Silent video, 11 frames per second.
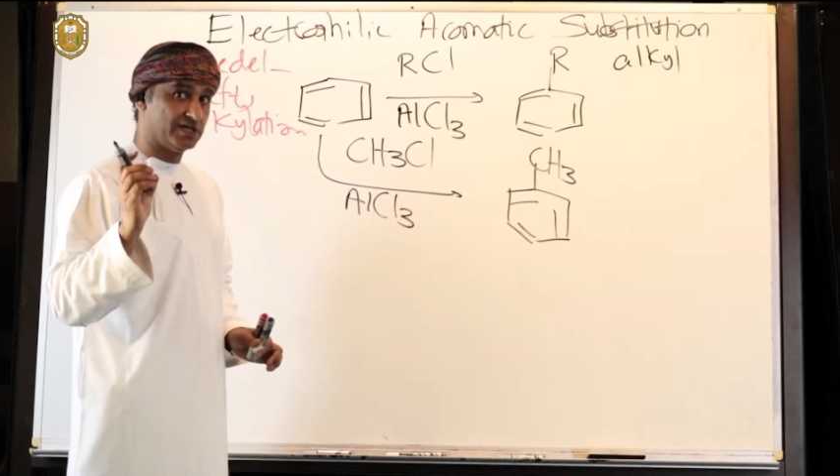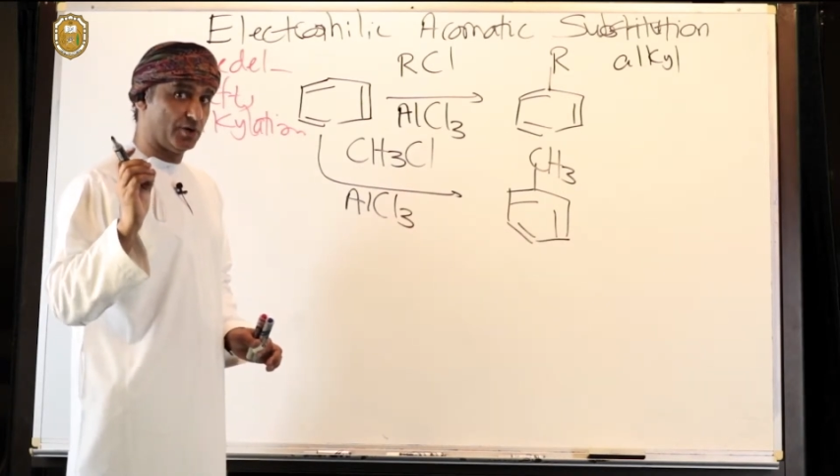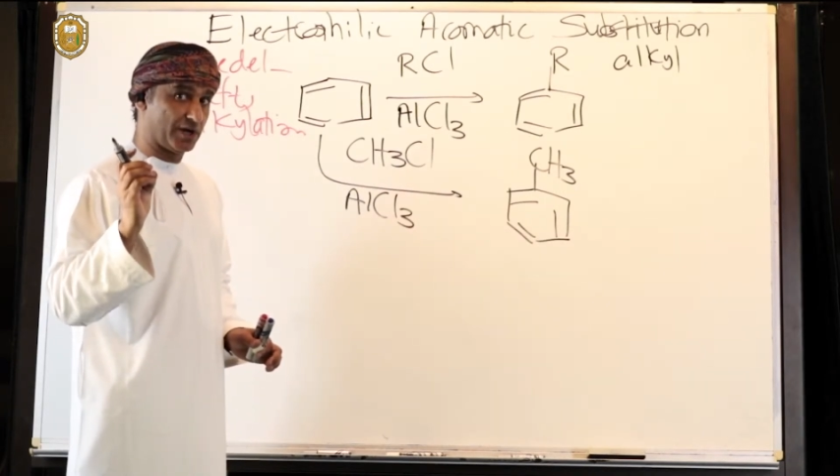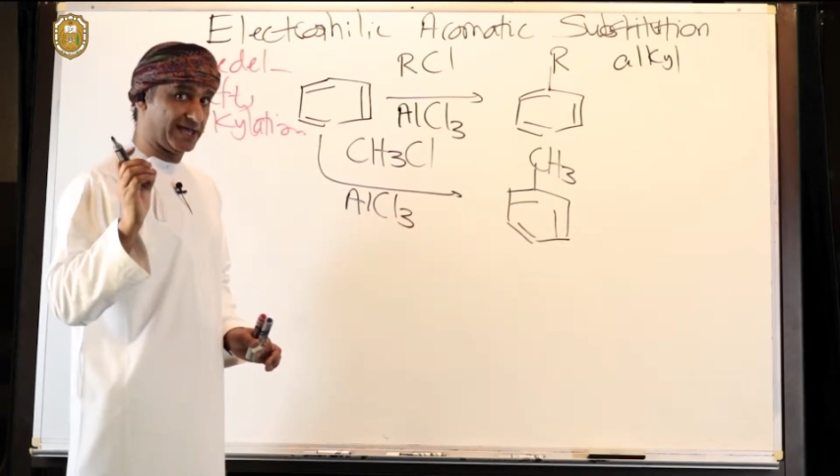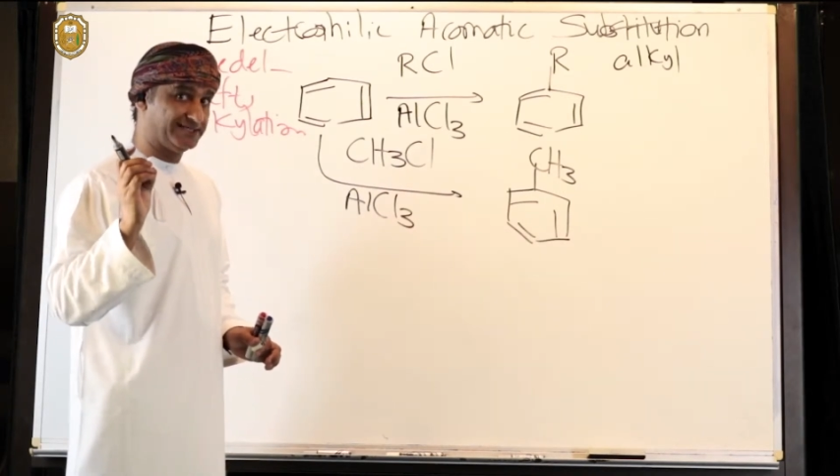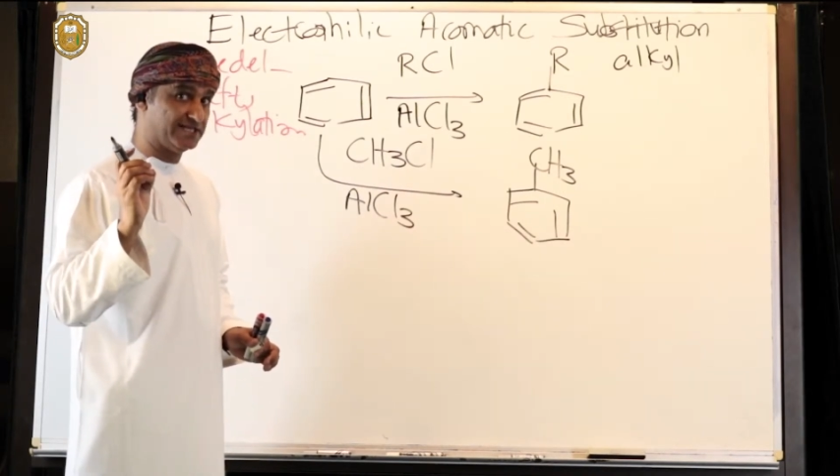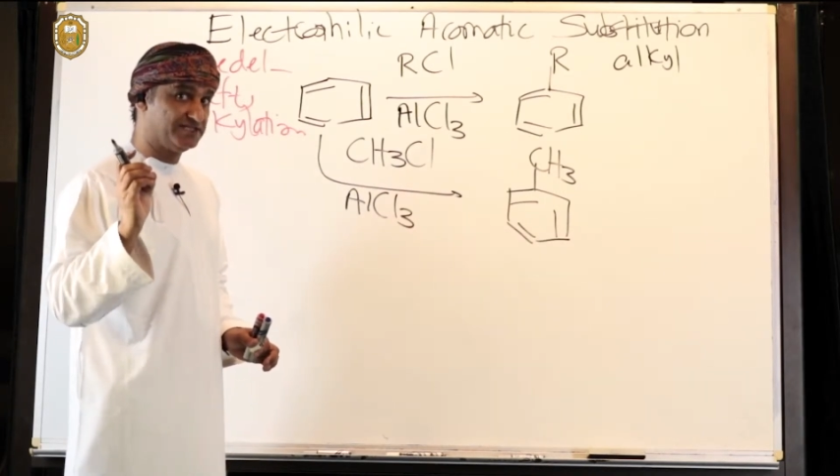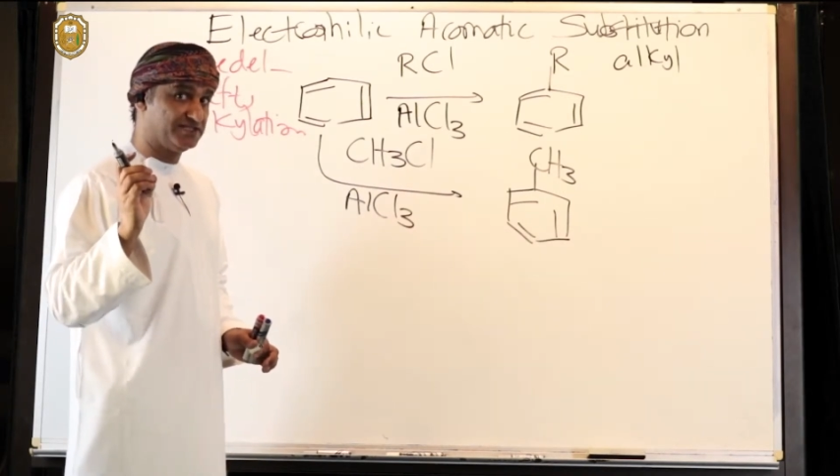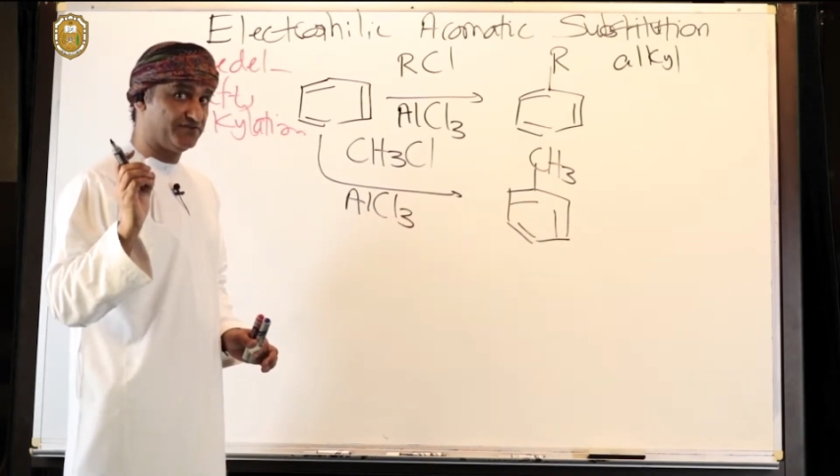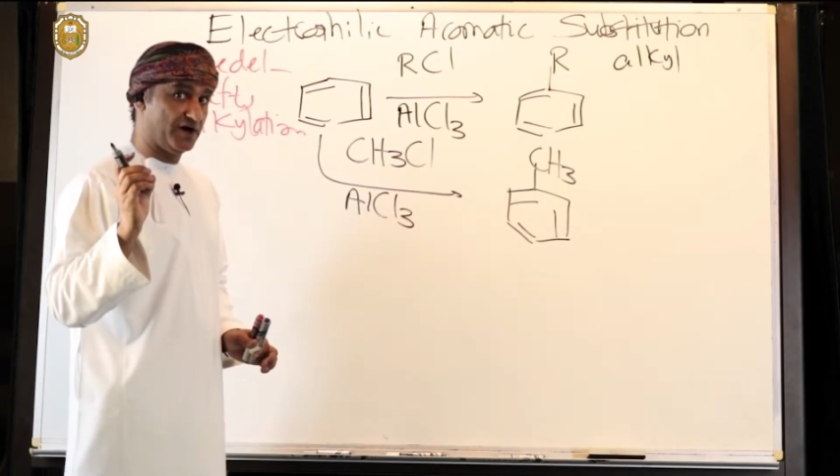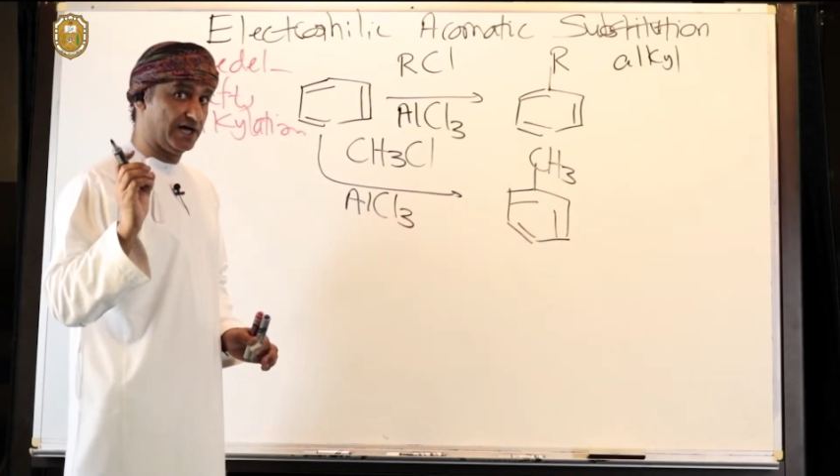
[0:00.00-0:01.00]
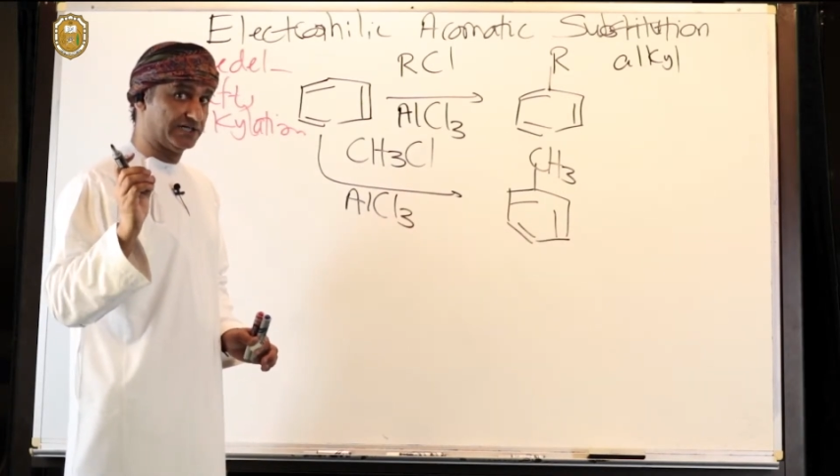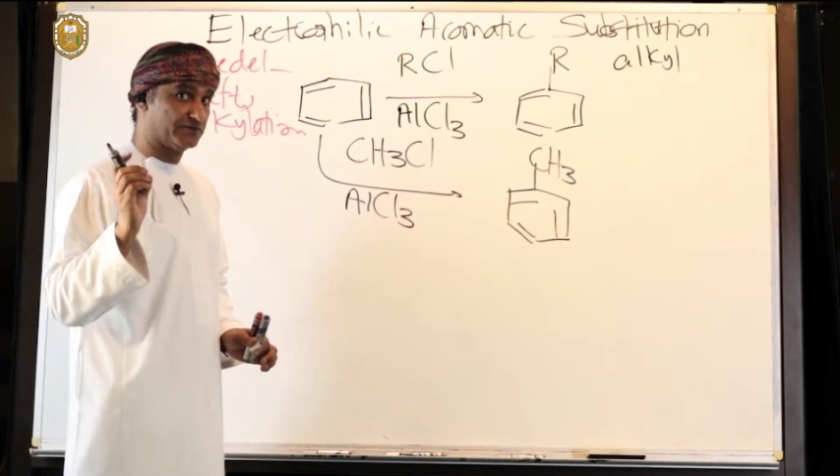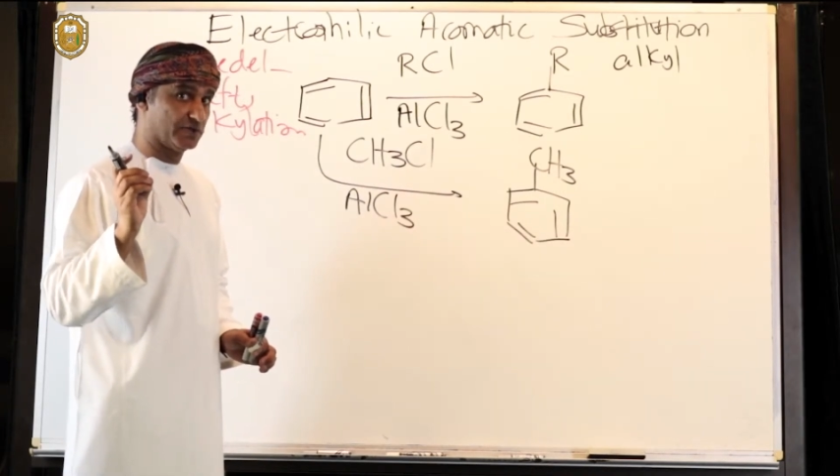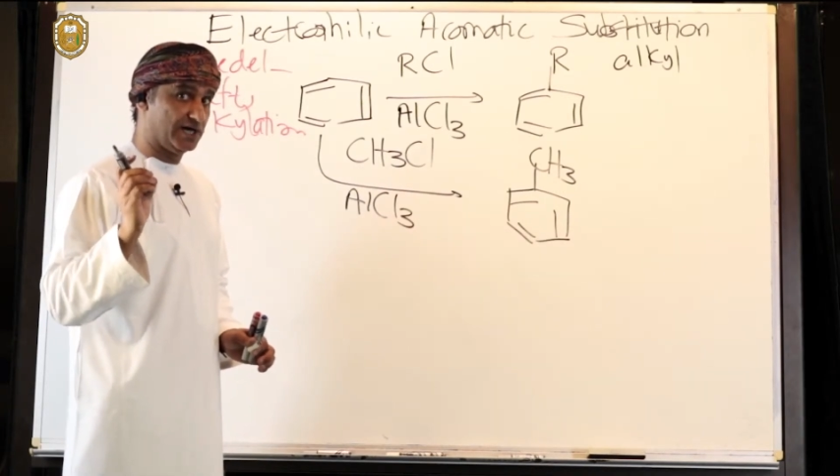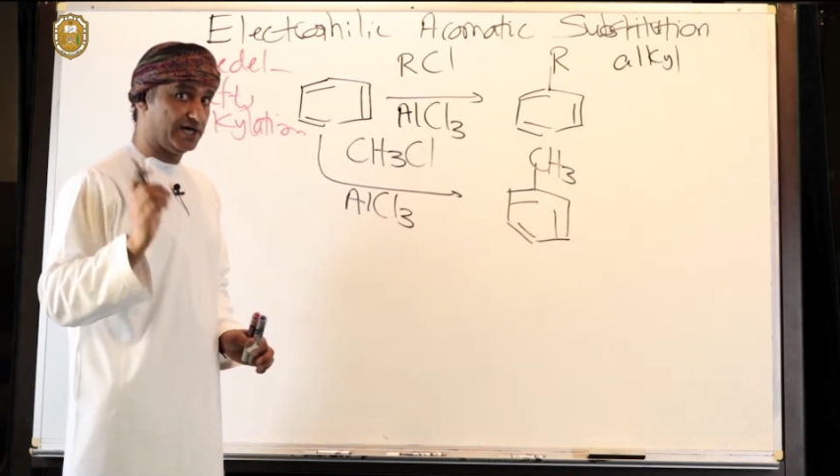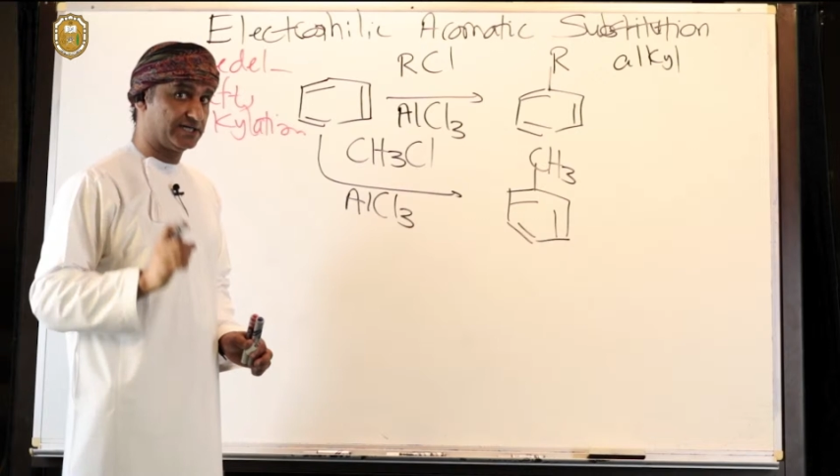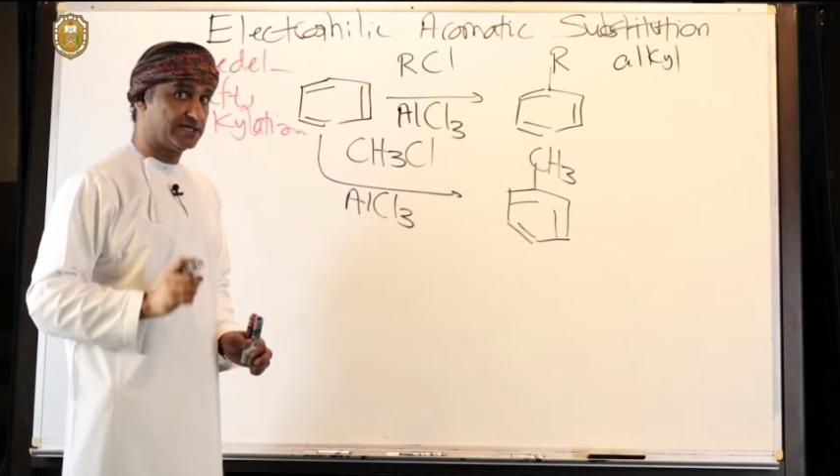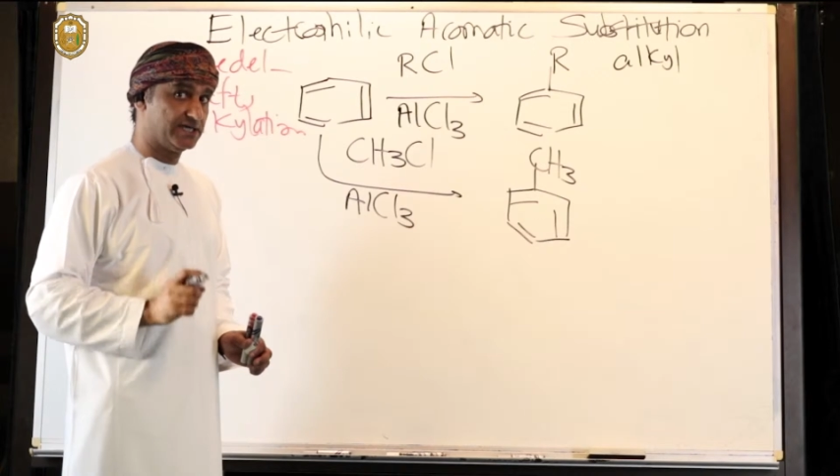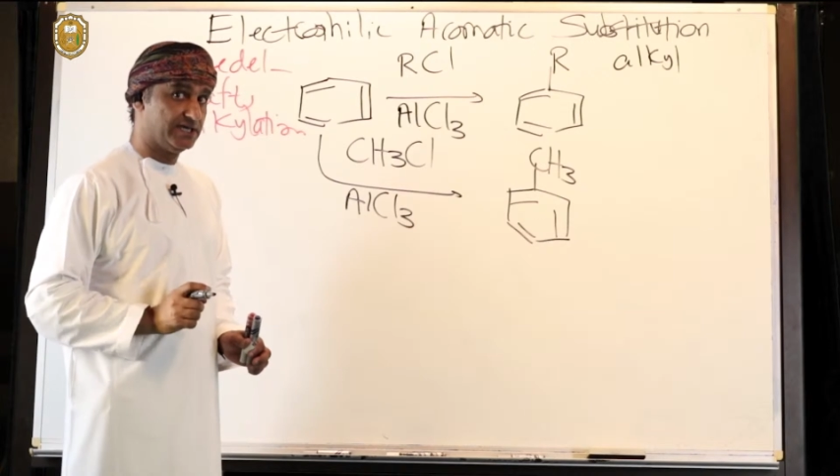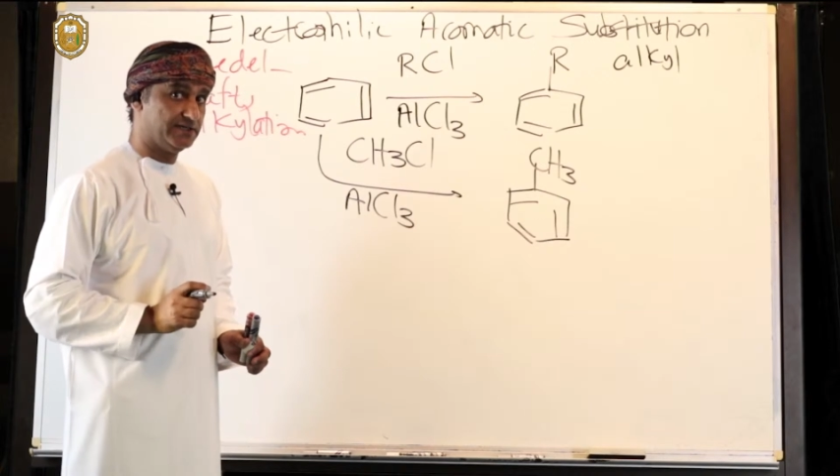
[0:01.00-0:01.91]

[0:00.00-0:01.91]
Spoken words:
or identify, if you like,